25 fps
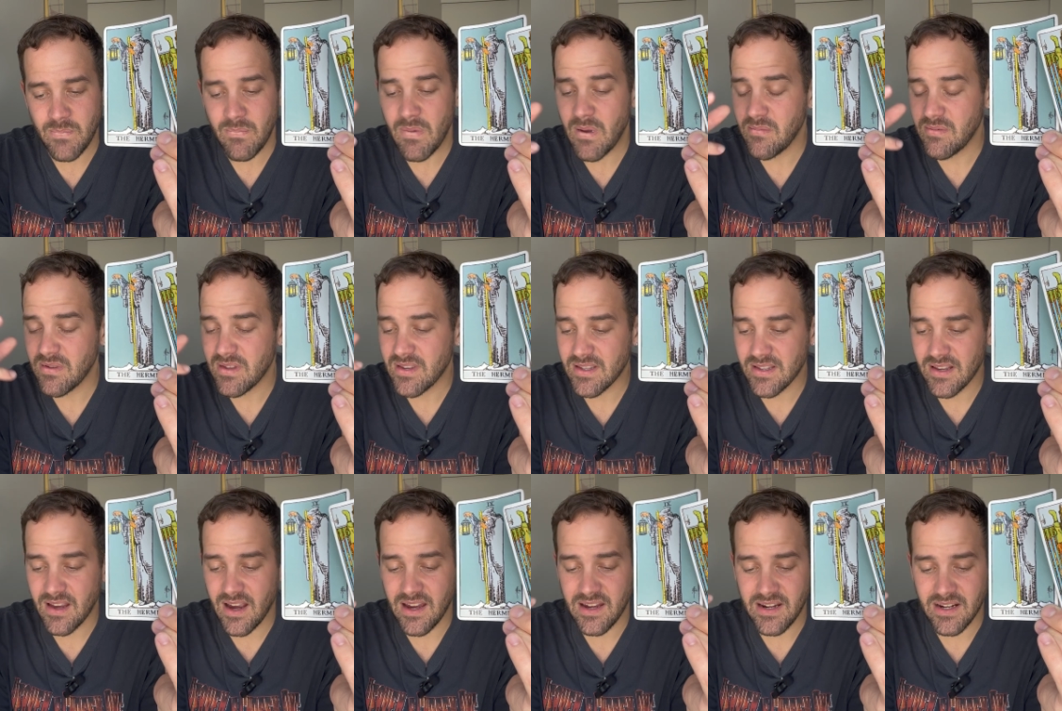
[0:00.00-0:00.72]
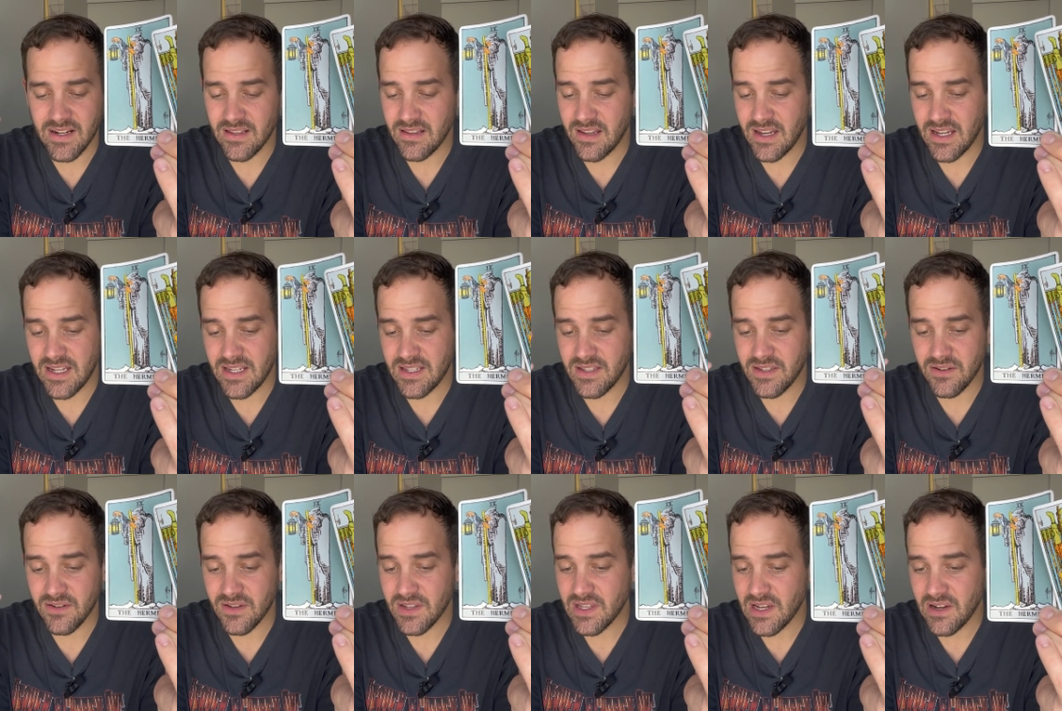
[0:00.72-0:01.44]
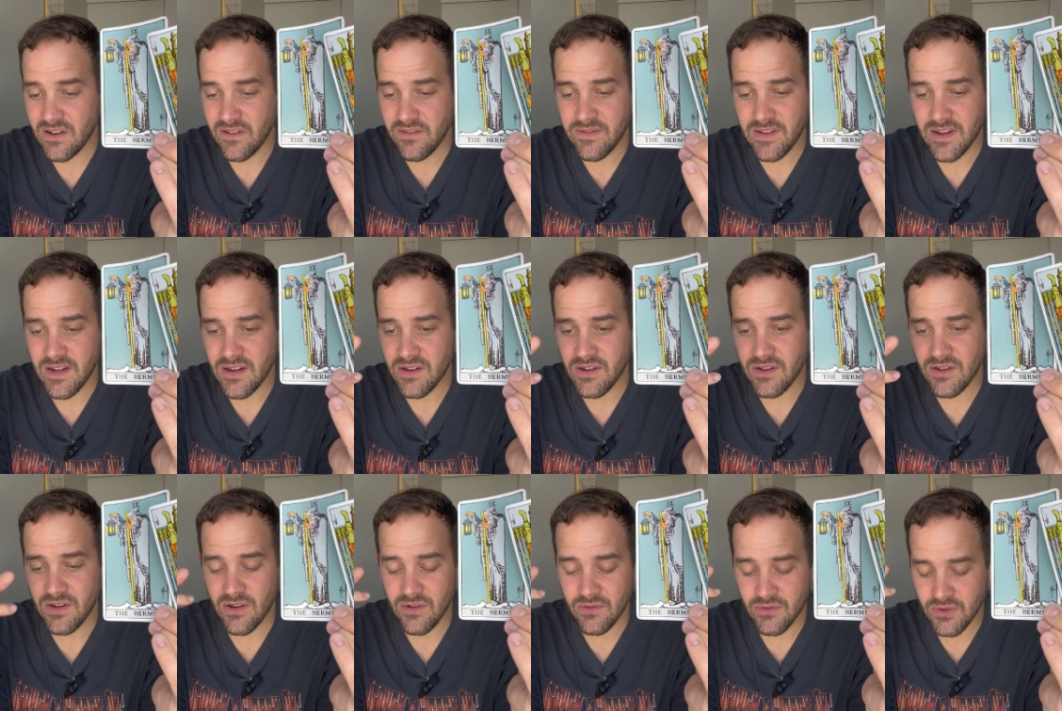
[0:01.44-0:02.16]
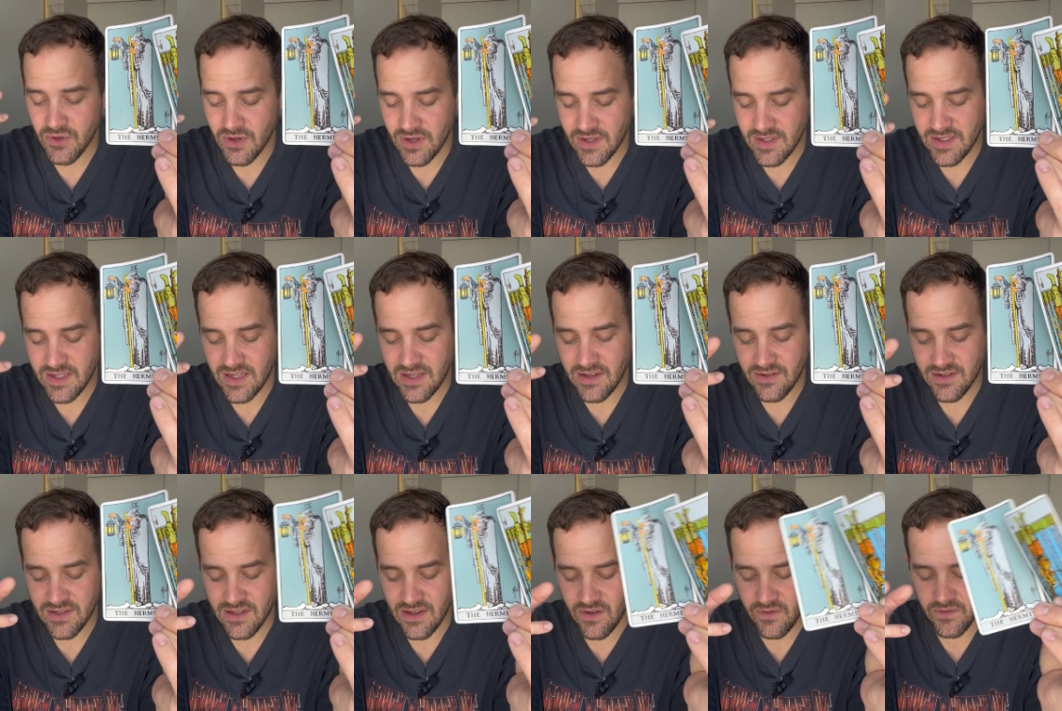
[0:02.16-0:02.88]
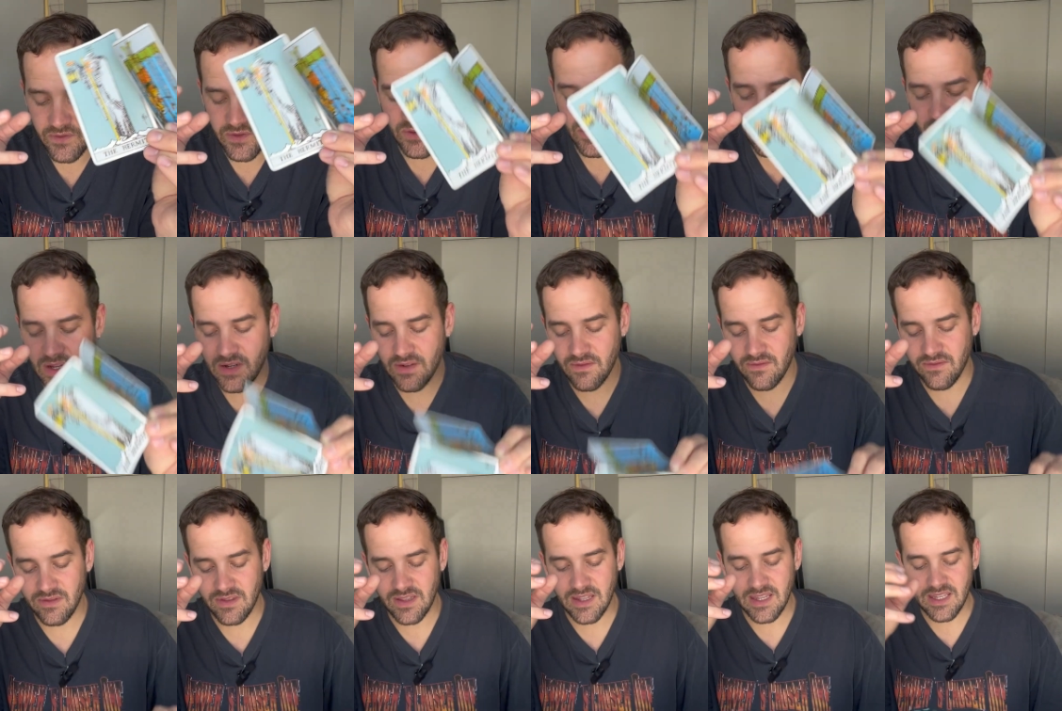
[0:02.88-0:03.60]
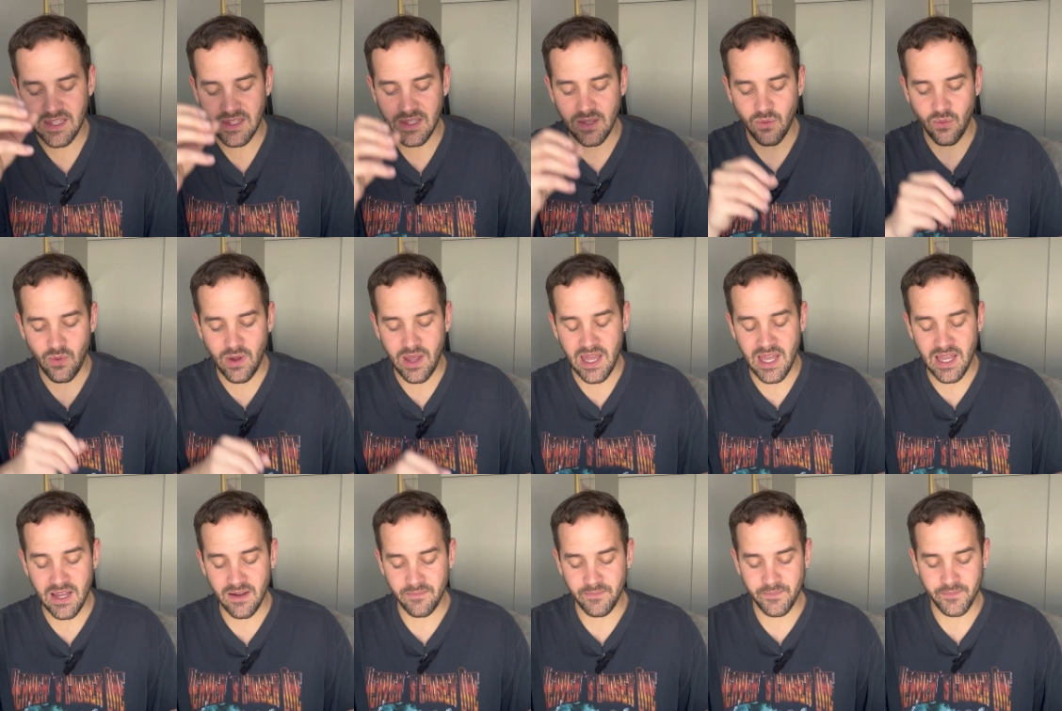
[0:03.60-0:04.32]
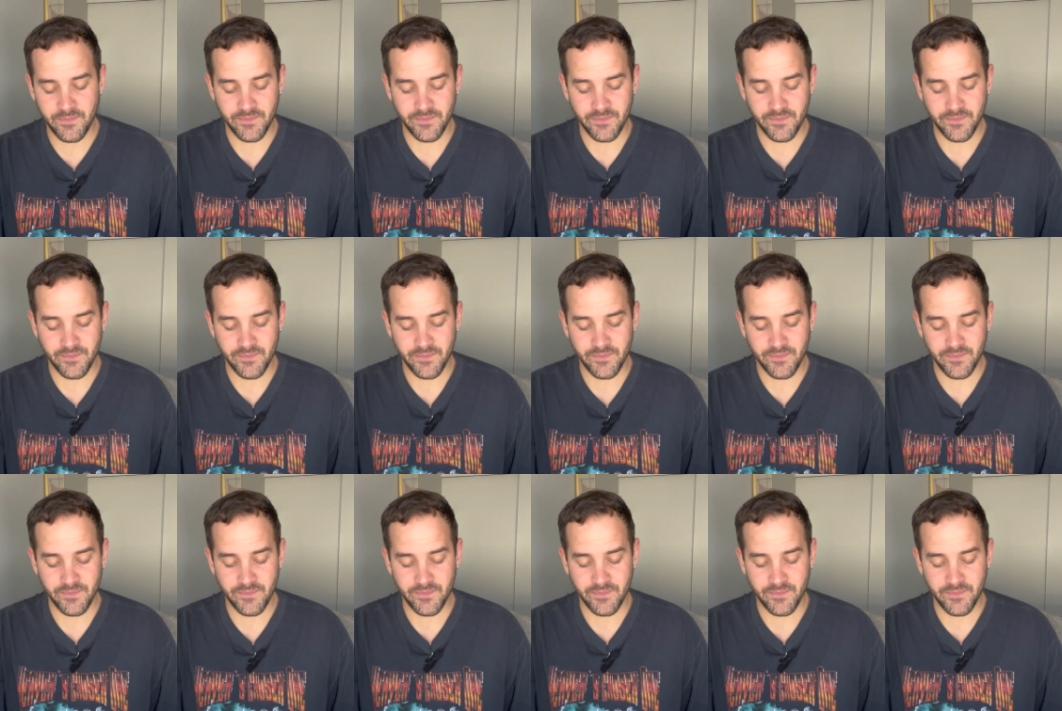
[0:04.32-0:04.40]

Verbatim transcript: Maybe this guiding light is yourself here, you know, trusting yourself to kind of lead the way.